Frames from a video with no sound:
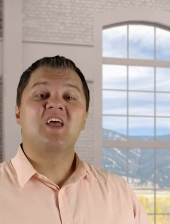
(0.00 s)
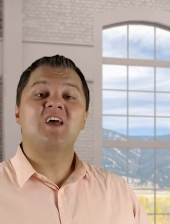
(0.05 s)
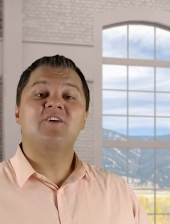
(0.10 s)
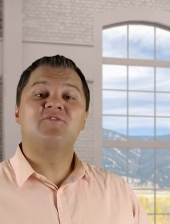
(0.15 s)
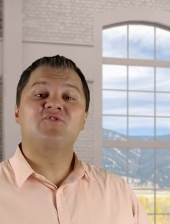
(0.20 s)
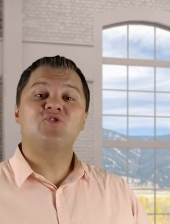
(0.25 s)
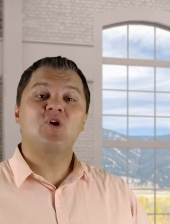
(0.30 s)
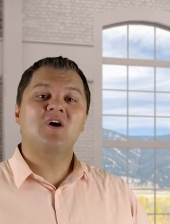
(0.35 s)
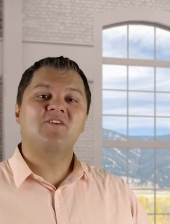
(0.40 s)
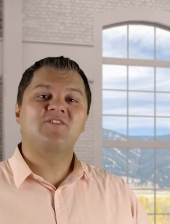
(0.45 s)

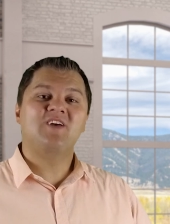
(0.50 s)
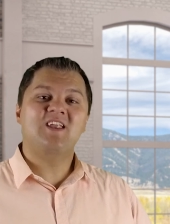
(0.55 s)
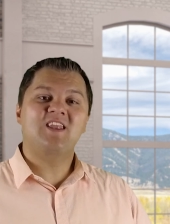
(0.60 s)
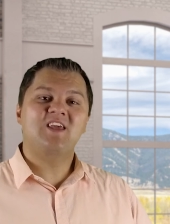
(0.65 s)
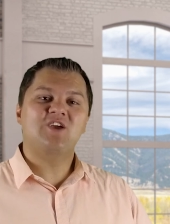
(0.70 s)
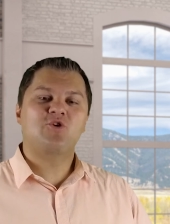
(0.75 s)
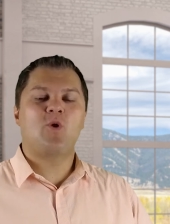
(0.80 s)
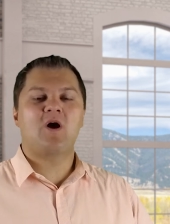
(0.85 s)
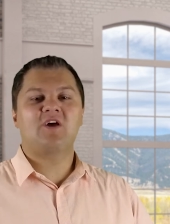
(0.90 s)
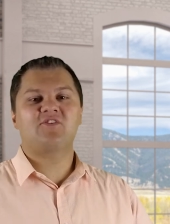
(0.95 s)
If you have
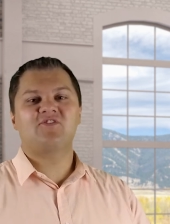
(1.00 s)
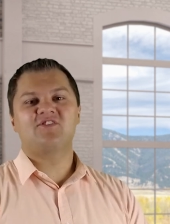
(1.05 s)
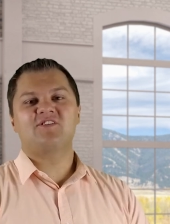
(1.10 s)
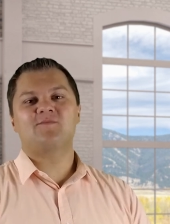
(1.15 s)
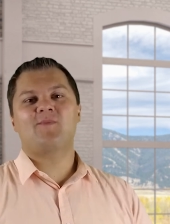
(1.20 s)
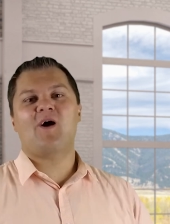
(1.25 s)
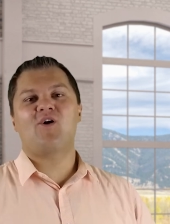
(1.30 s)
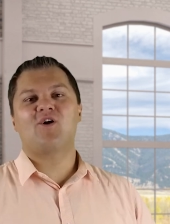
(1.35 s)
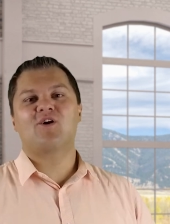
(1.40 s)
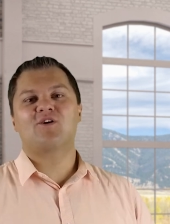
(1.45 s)
any questions
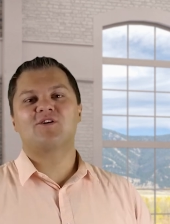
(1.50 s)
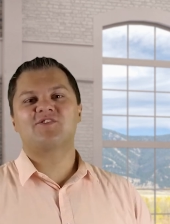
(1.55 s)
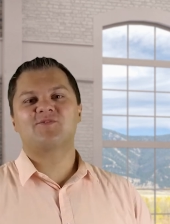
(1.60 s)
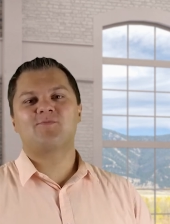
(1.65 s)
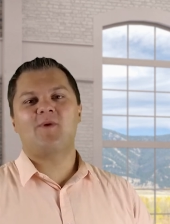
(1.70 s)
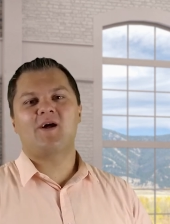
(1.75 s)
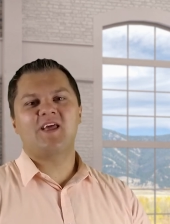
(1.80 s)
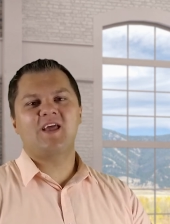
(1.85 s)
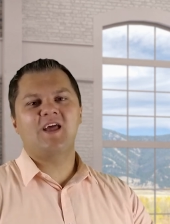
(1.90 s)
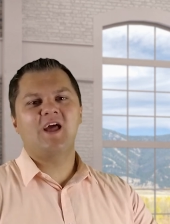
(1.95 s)
about earnest
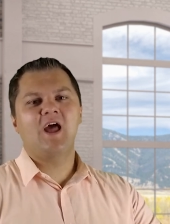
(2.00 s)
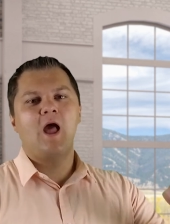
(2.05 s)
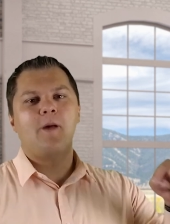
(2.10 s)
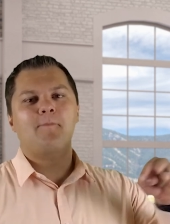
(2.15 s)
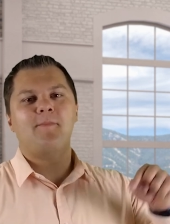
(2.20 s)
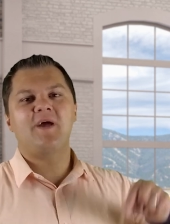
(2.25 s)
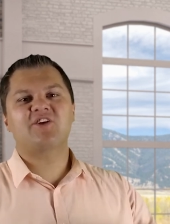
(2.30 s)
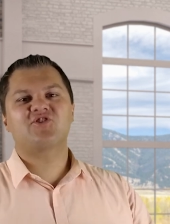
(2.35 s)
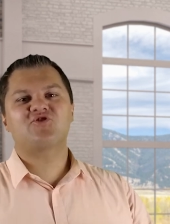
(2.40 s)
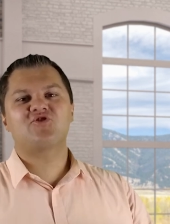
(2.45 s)
money,
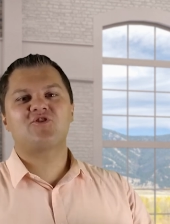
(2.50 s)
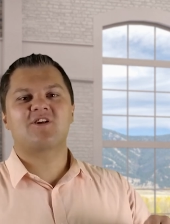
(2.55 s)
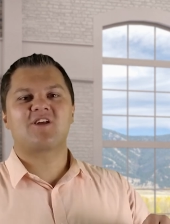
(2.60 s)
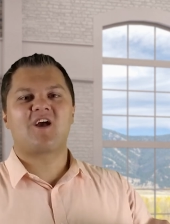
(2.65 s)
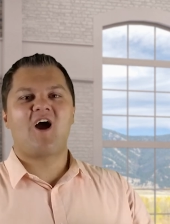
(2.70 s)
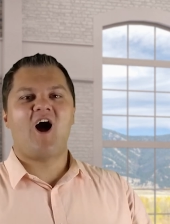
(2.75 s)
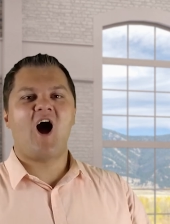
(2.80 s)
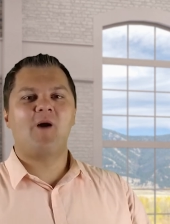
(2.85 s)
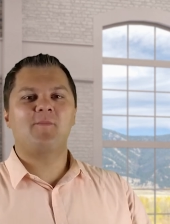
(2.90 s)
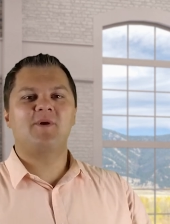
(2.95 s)
make sure and
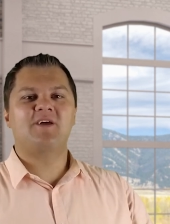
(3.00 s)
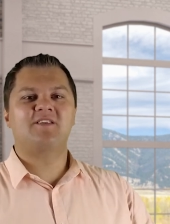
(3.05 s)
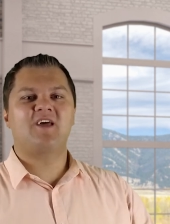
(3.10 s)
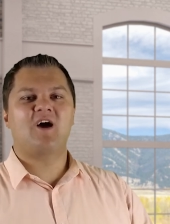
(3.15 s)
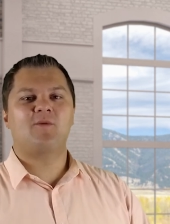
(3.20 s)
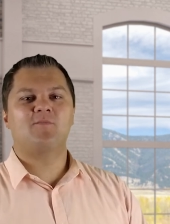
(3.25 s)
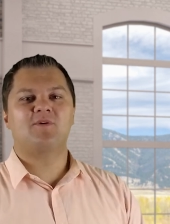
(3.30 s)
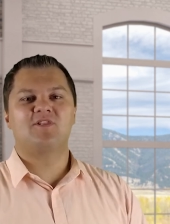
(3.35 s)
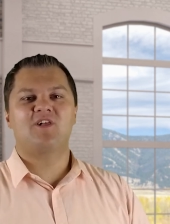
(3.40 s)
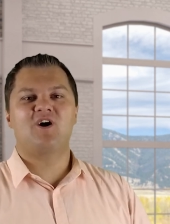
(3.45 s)
comment
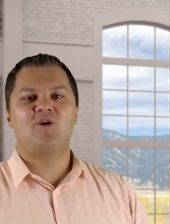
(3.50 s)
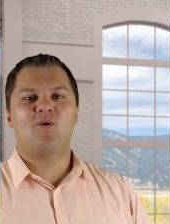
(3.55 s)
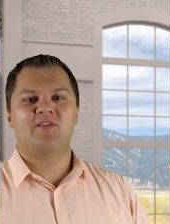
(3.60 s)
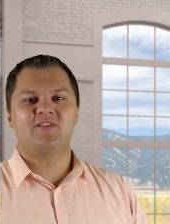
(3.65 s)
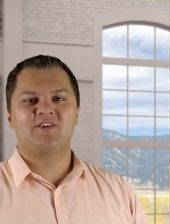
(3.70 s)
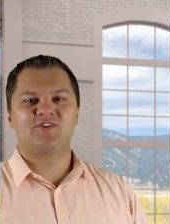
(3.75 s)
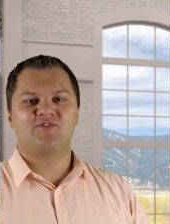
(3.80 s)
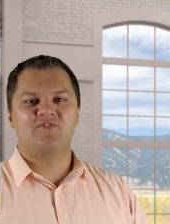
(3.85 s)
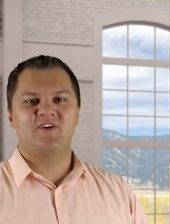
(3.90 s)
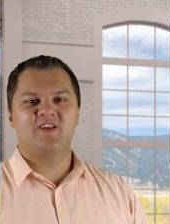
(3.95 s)
down below on
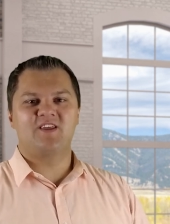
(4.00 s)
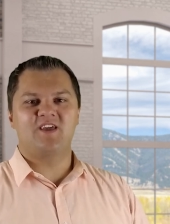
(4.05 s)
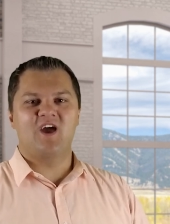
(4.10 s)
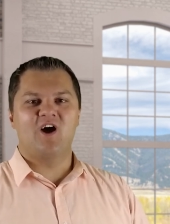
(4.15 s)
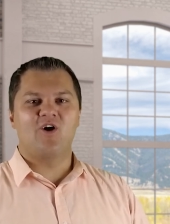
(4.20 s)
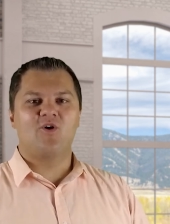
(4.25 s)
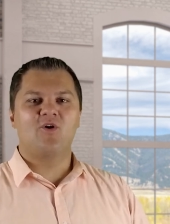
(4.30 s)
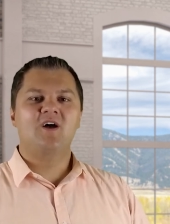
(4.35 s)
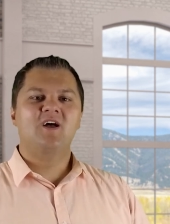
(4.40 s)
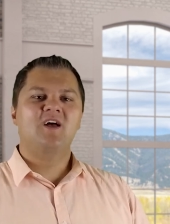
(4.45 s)
this
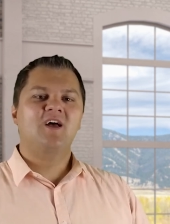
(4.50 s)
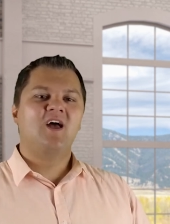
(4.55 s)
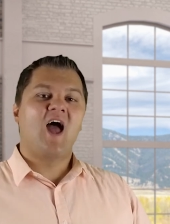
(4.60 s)
video.